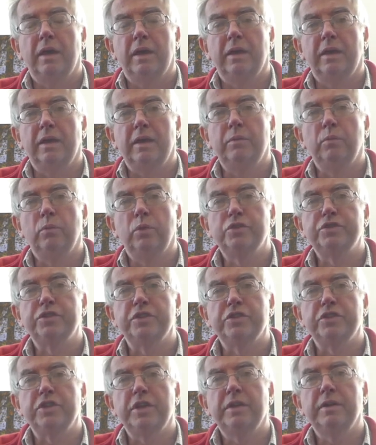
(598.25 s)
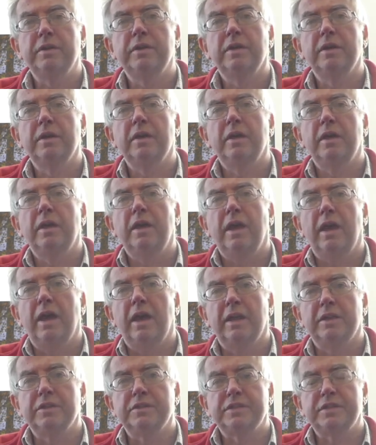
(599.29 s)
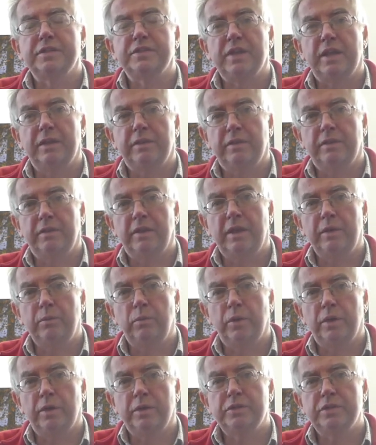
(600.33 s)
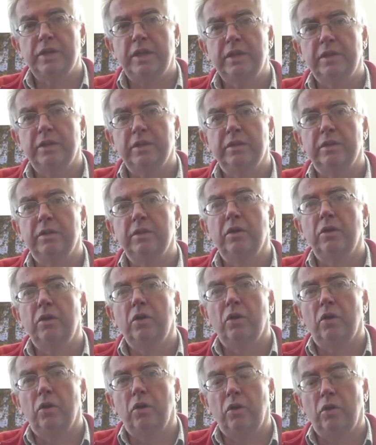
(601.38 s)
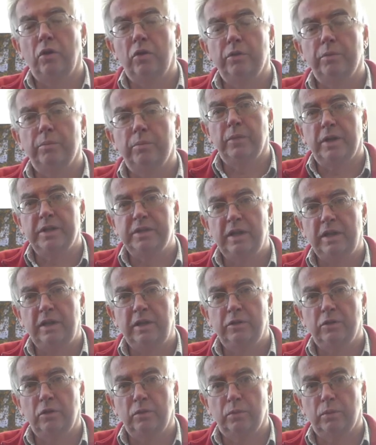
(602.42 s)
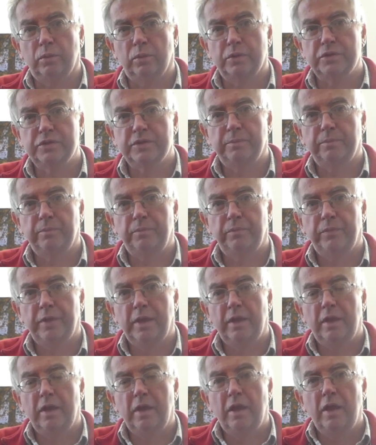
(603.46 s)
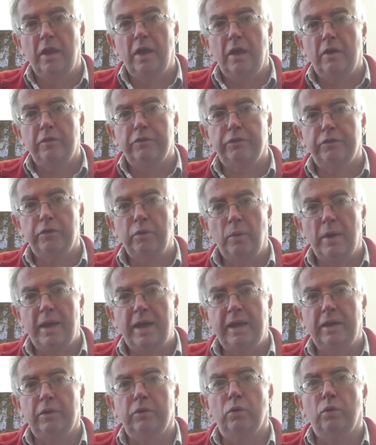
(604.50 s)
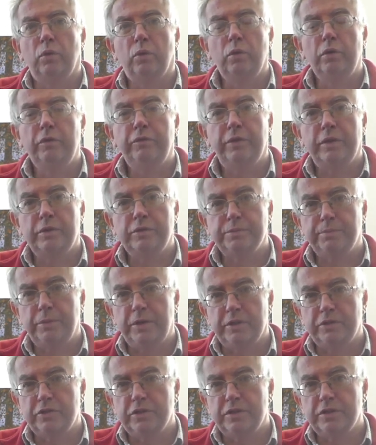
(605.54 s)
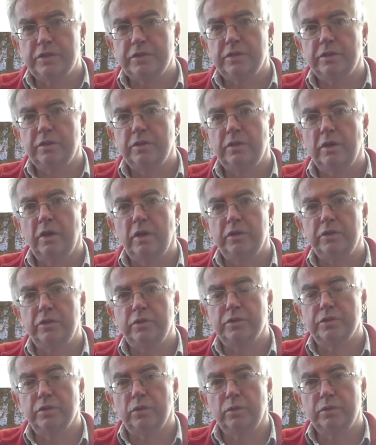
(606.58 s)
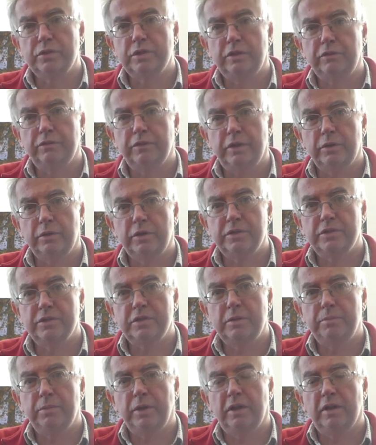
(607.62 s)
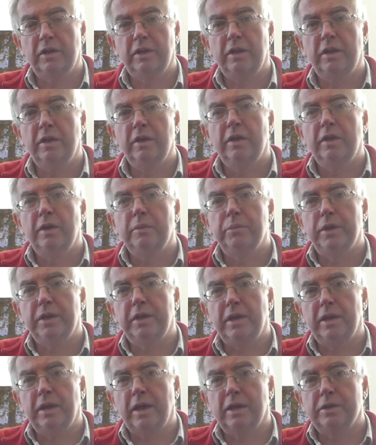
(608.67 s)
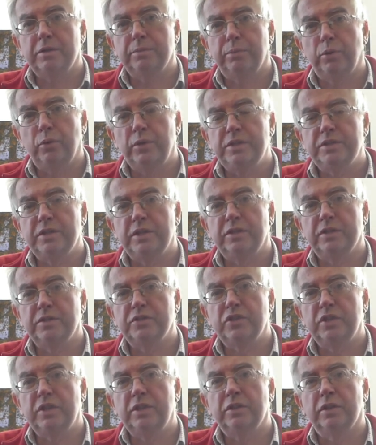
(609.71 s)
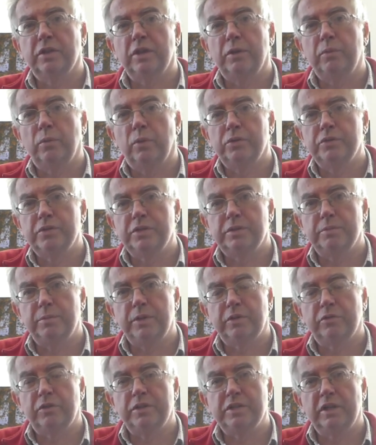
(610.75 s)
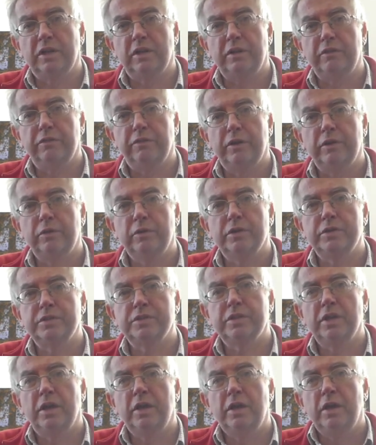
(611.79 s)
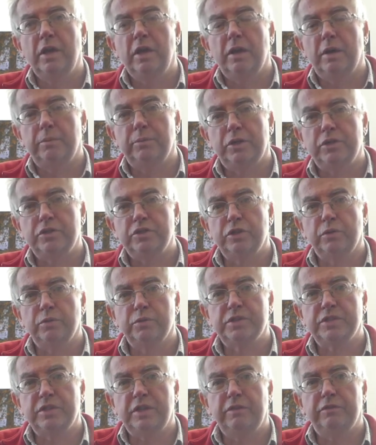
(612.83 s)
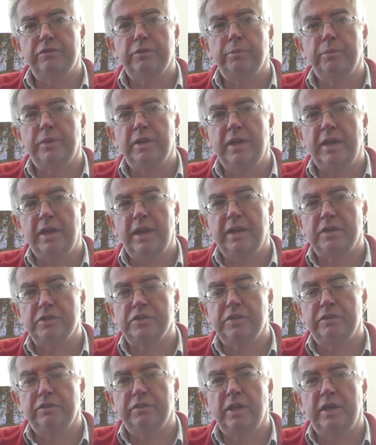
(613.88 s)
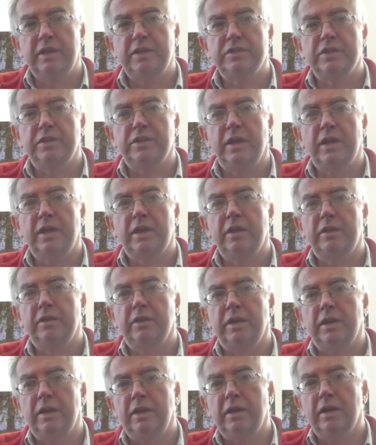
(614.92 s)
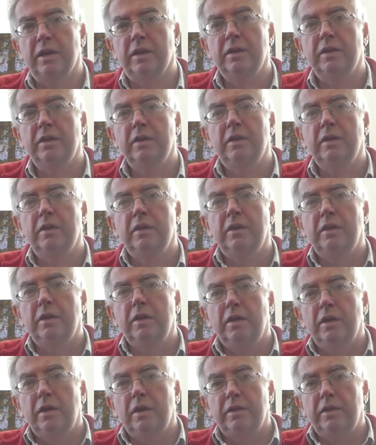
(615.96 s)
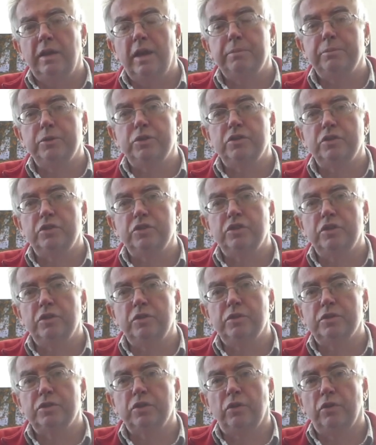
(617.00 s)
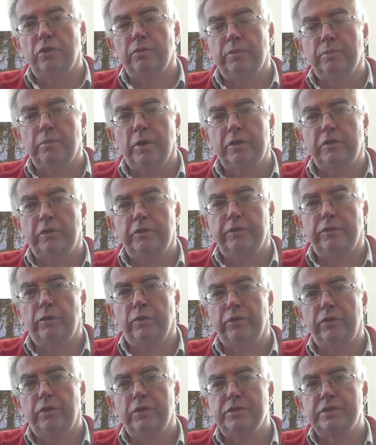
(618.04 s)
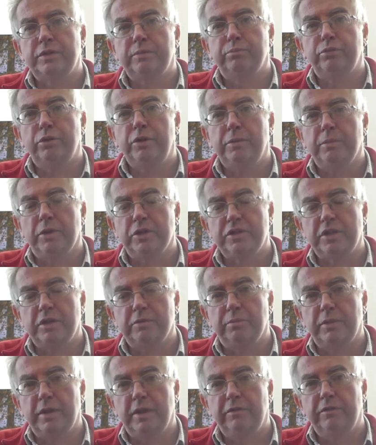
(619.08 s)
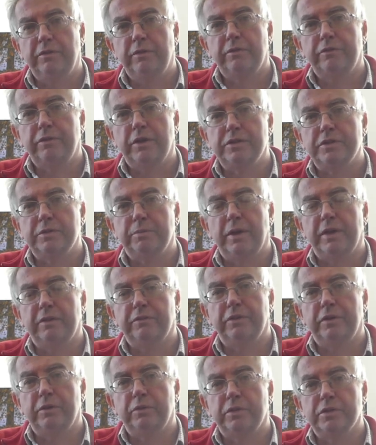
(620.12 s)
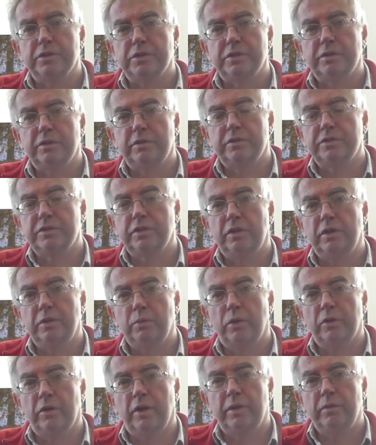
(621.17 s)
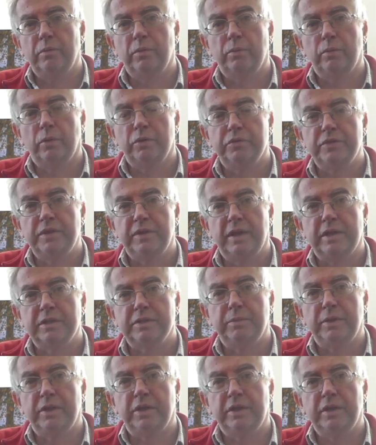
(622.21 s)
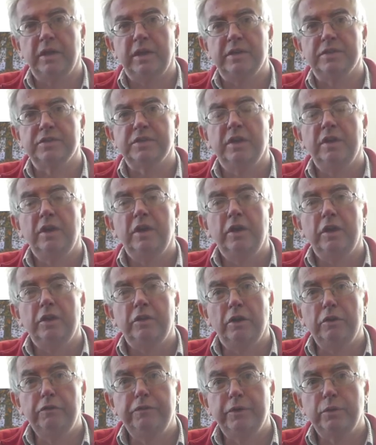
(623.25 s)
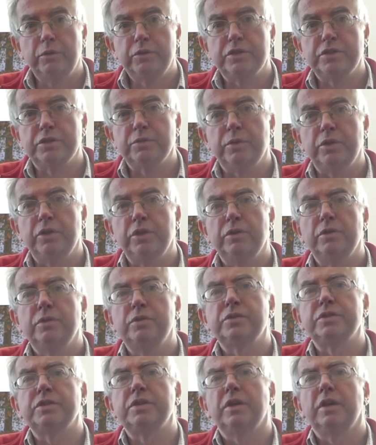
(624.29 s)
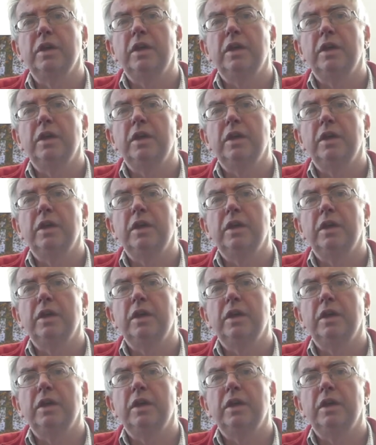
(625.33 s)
in Worcestershire, and as I said, they were taken on daily dog walks. Throughout all of those pictures I used autofocus, typically picking out a point in the scene that I wanted to be critically focused, but as you will see from the EXIF data there, the apertures used on Mcro Four Thirds pretty much give me front to back focus, certainly where I wanted that to be the case. No filters were used,